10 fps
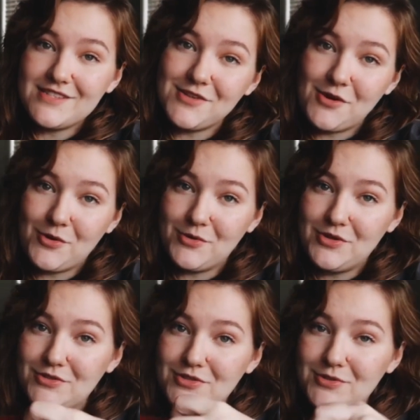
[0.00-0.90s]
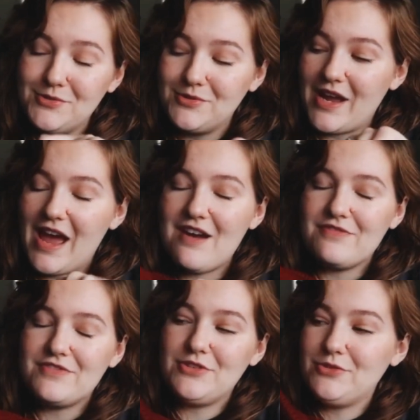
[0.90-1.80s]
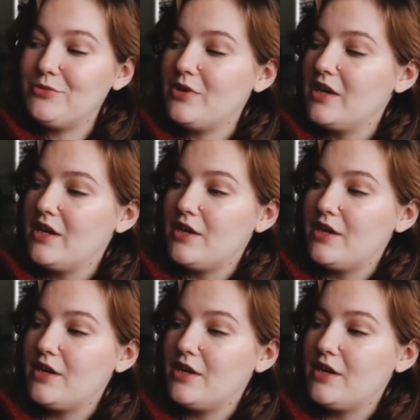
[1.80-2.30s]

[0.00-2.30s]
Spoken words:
so you do have to